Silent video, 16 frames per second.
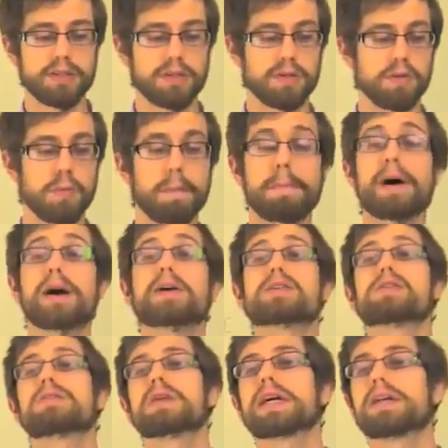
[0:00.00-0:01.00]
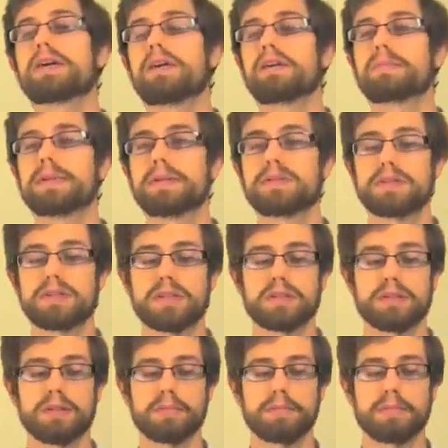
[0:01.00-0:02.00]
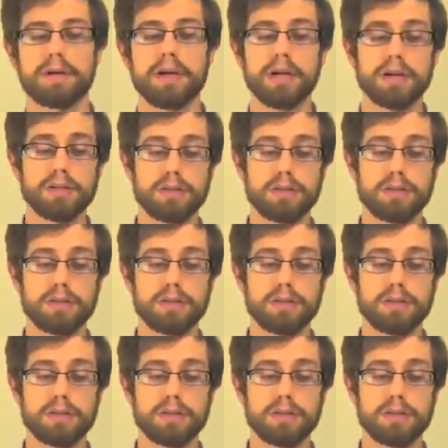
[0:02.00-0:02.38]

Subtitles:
to modulate our immune system,